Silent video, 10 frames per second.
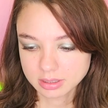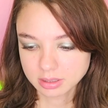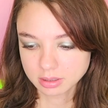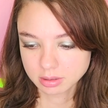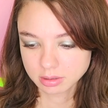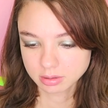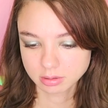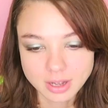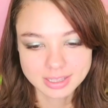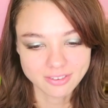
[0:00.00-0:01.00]

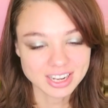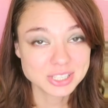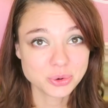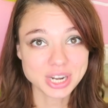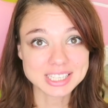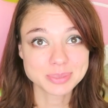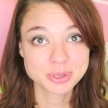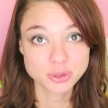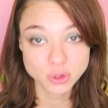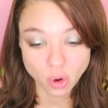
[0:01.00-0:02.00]
perfect. Let's decorate
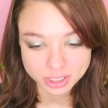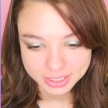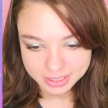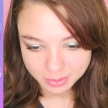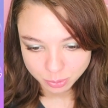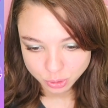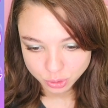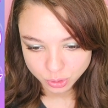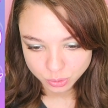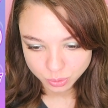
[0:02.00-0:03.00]
her nails, it'd be
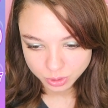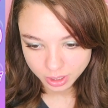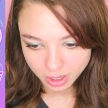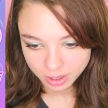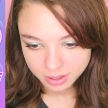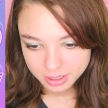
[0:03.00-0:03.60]
awesome.